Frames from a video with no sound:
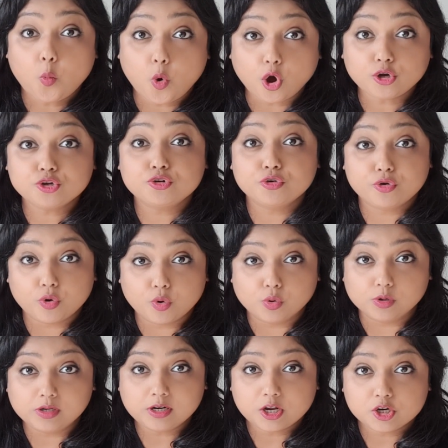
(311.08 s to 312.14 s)
What
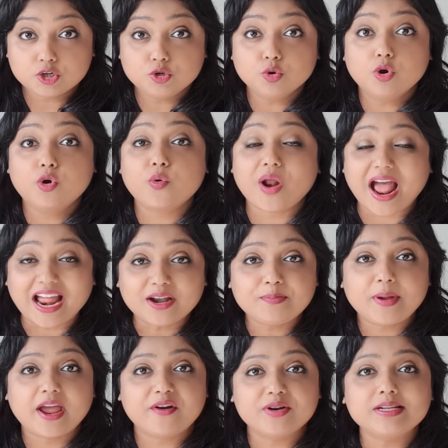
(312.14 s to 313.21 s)
role do
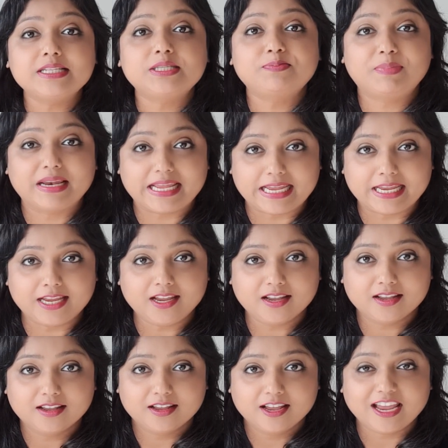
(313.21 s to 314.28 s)
grandparents play
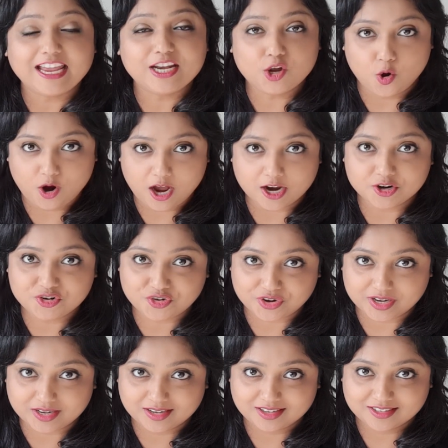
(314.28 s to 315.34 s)
in your
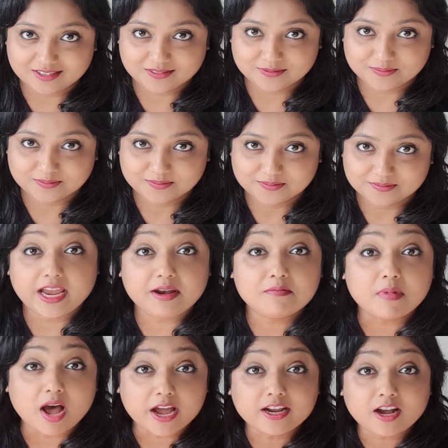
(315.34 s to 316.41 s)
country?
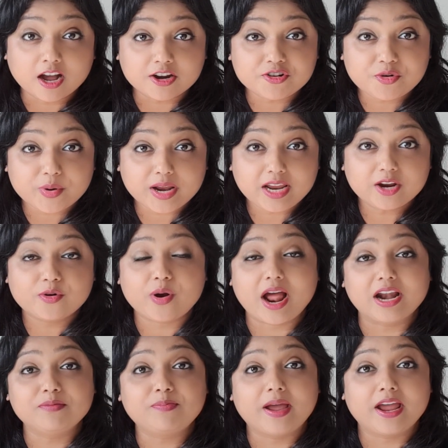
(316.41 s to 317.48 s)
In my country,
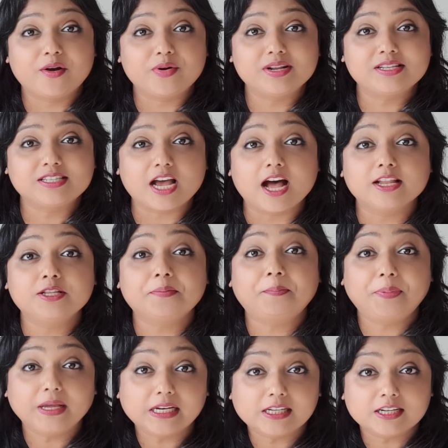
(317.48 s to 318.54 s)
grandparents are the
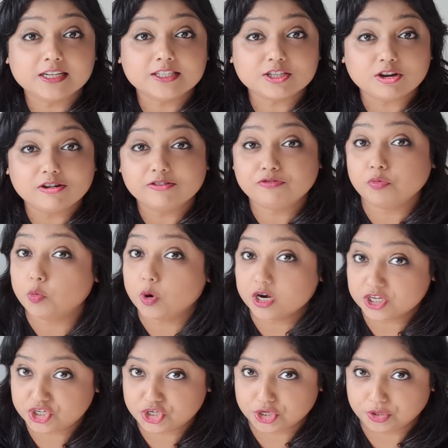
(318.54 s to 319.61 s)
pillars of
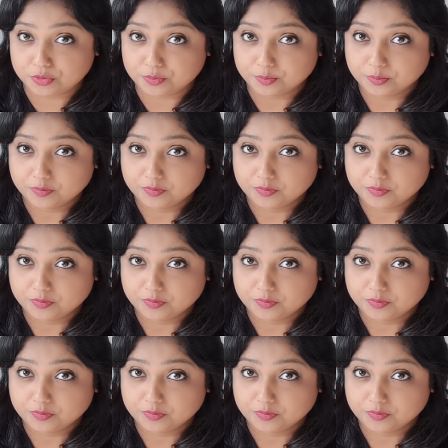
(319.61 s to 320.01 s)
virtue.